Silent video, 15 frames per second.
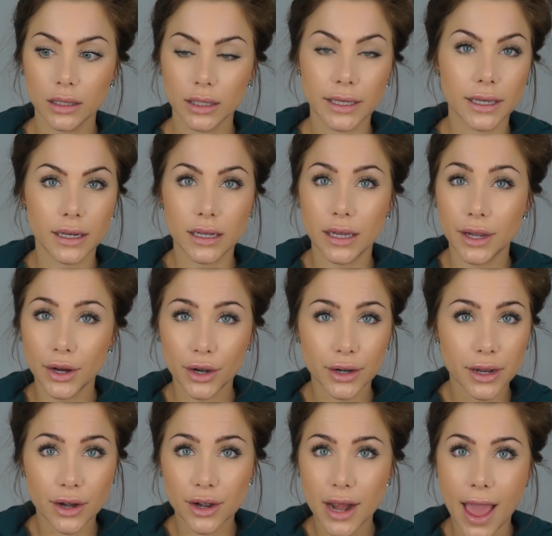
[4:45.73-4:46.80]
like in a year,
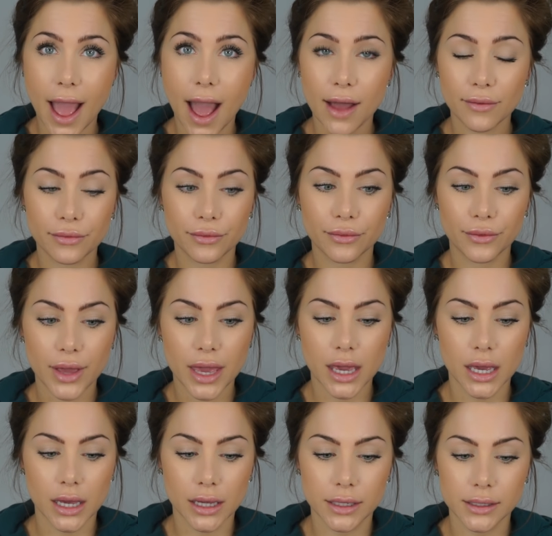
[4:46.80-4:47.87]
year and a half.
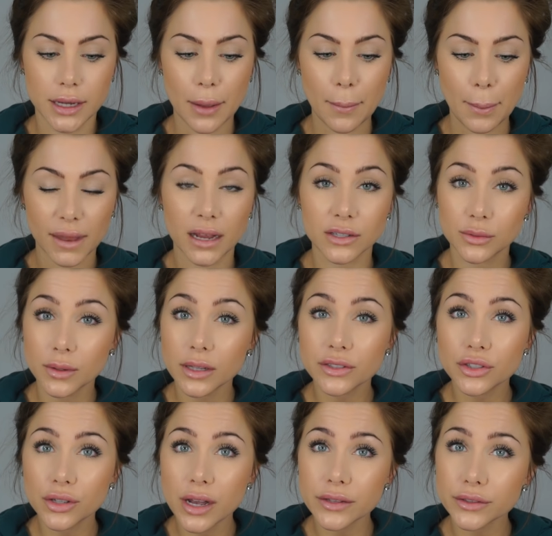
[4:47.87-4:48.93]
And I just want to
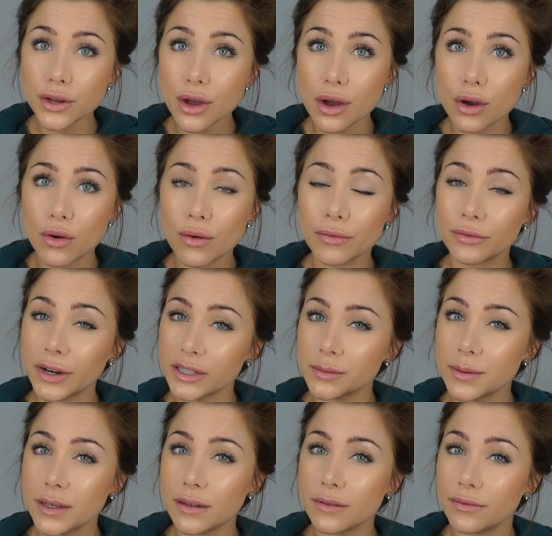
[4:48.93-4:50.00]
let you guys know,
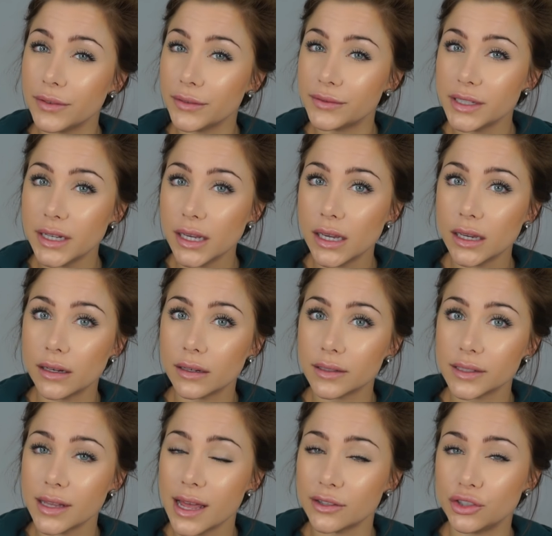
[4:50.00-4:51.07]
freshman 15
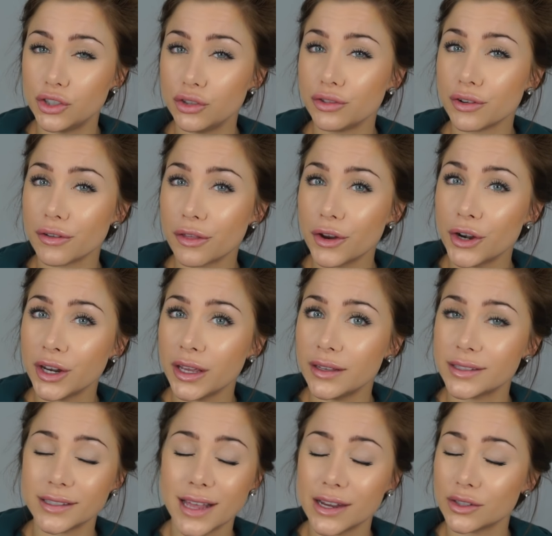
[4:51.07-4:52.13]
slash junior
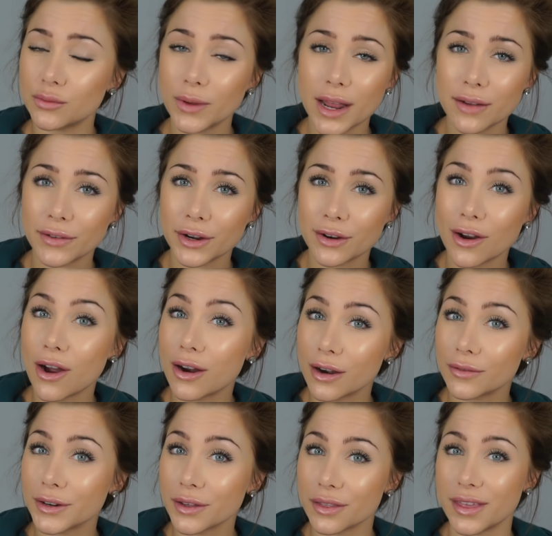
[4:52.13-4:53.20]
30 slash whatever
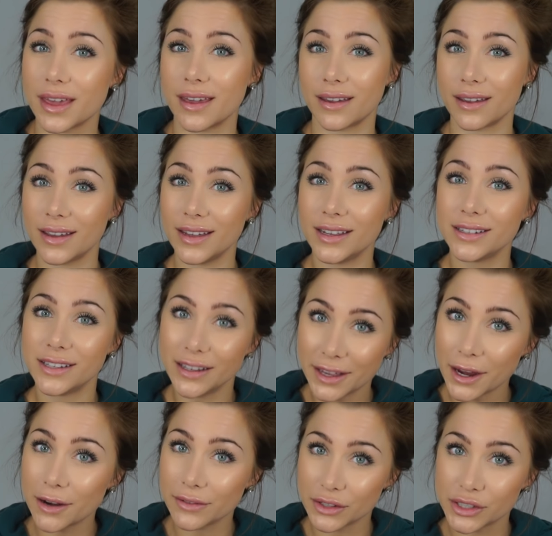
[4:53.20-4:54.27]
are a real thing. Take
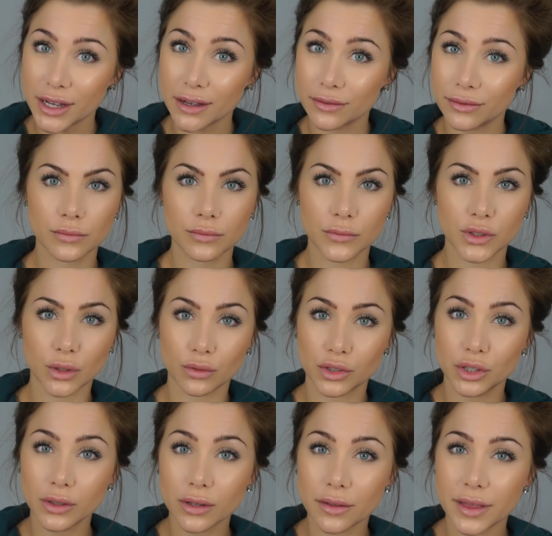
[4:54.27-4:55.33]
care of yourself.
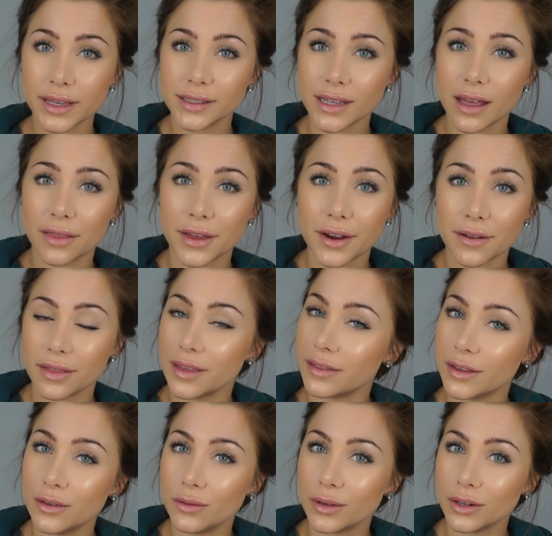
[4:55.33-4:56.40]
Don't you little things out there think
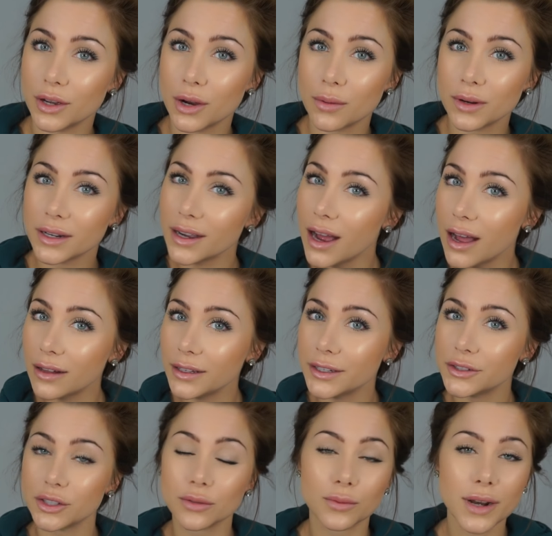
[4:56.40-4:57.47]
that you can go into
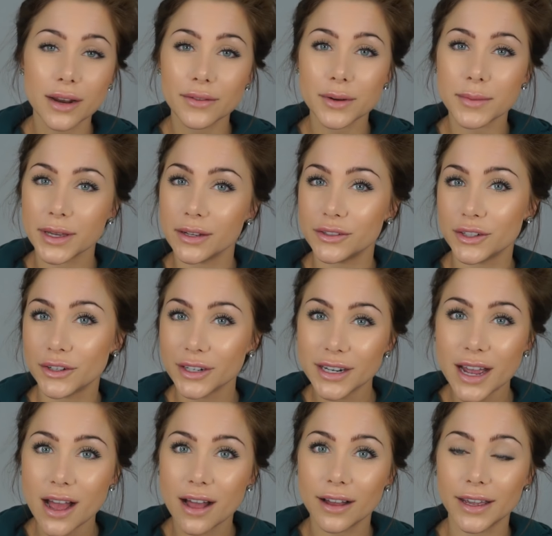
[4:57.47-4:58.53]
college or whatever because you're
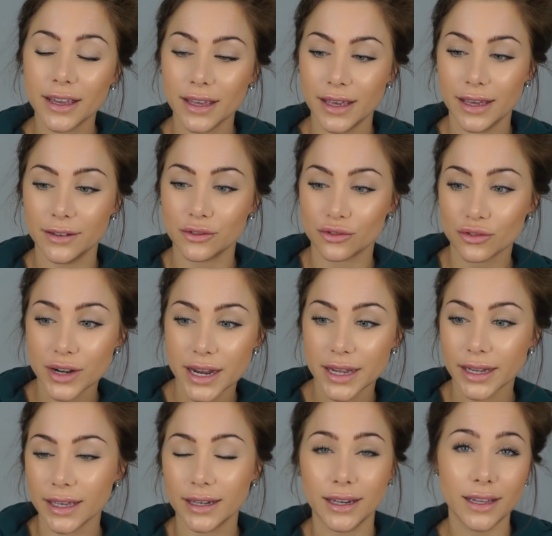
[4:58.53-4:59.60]
young and
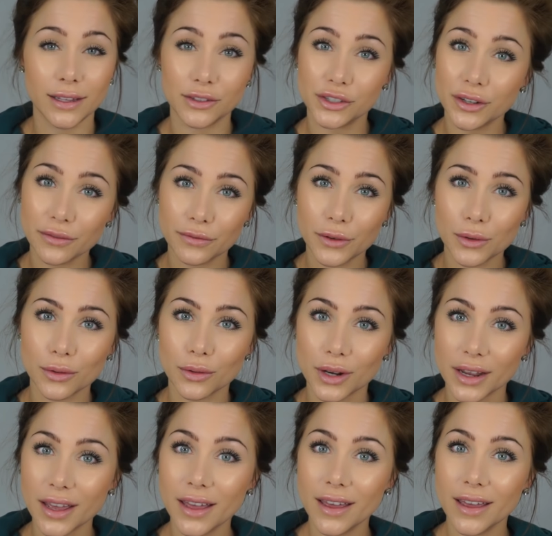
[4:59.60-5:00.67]
drink and eat shit food